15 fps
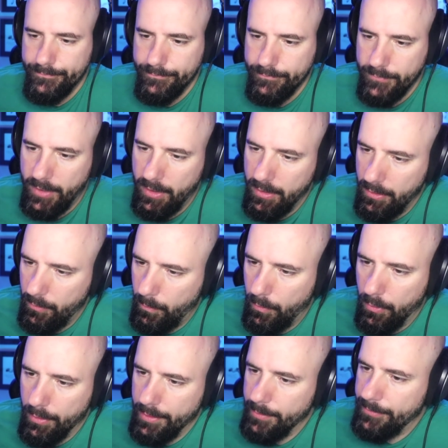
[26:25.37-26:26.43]
There it is,
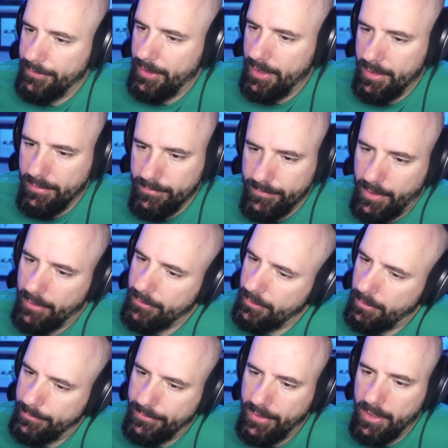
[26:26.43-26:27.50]
word. You know what I'm saying? That's
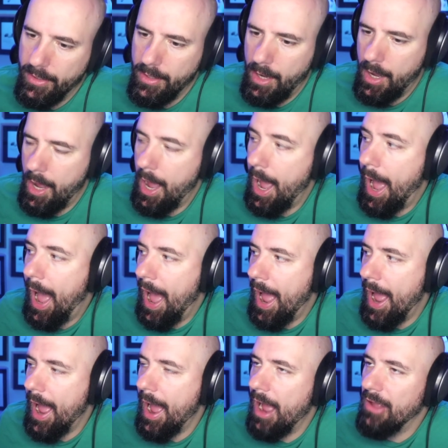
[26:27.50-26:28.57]
all I'm saying. I I I,
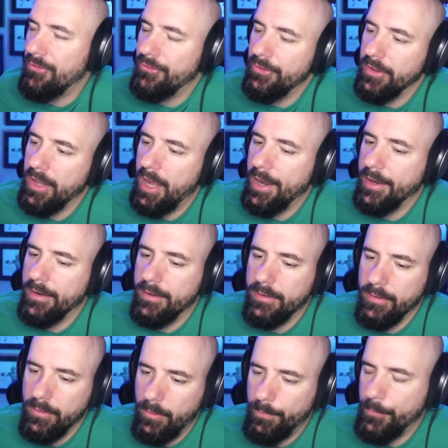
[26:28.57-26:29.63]
I feel like
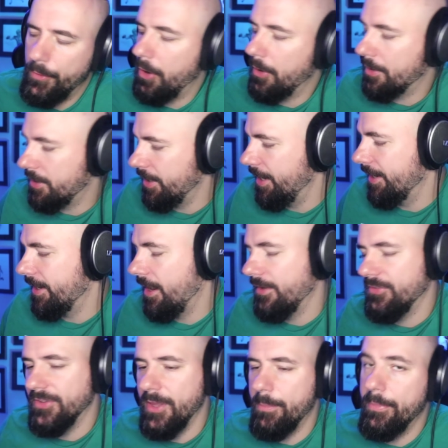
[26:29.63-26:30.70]
our clan got to
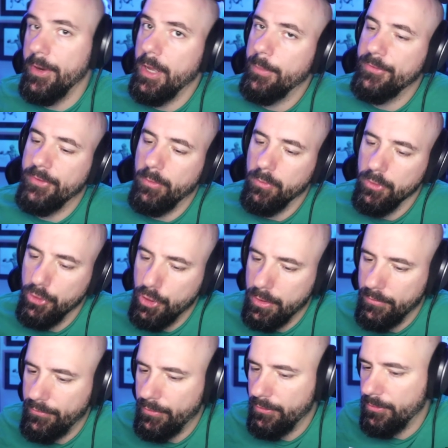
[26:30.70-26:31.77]
step it up. So we're
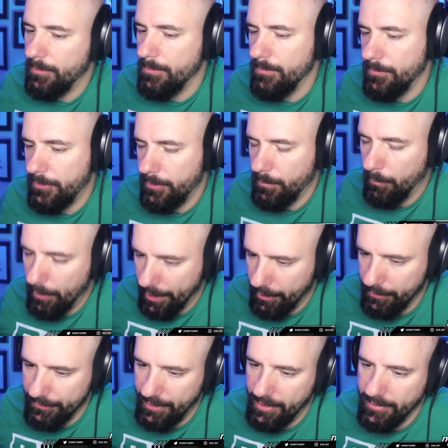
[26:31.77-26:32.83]
looking for some some
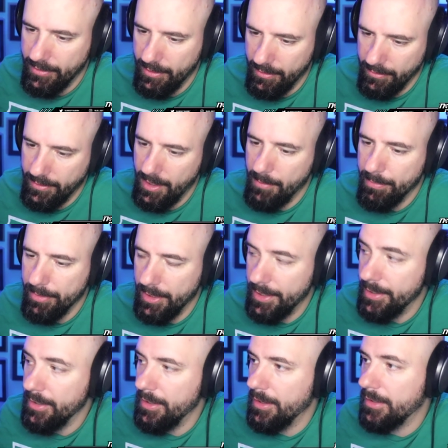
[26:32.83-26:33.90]
ringers out there that
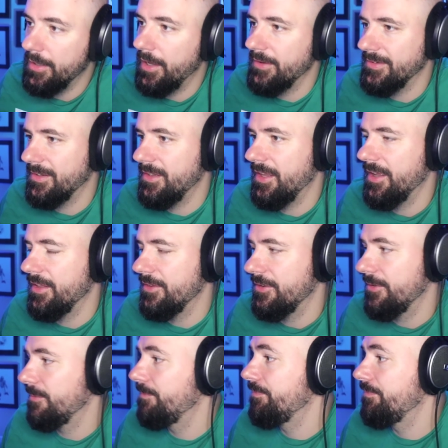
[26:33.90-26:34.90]
play uh, Clash of Clans.